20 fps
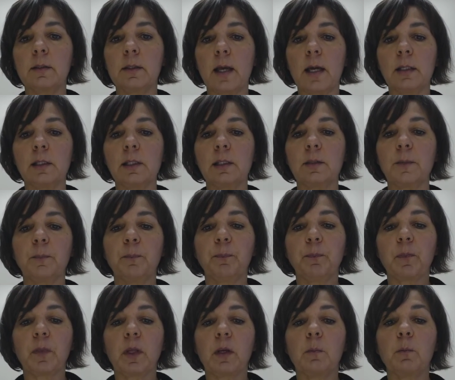test
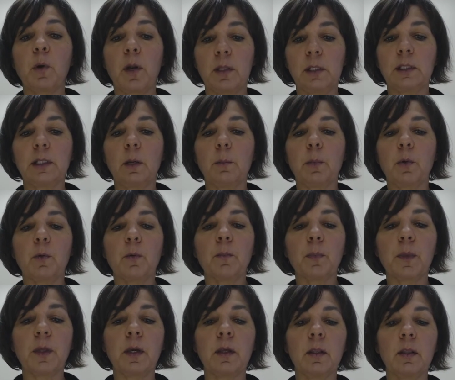breath
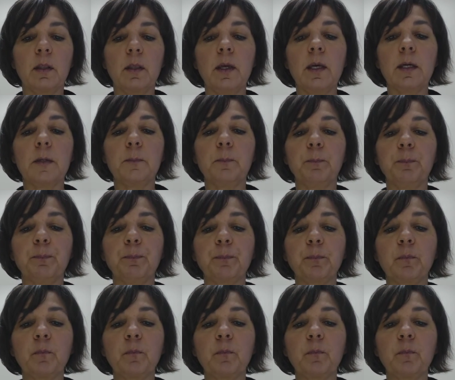sample. Then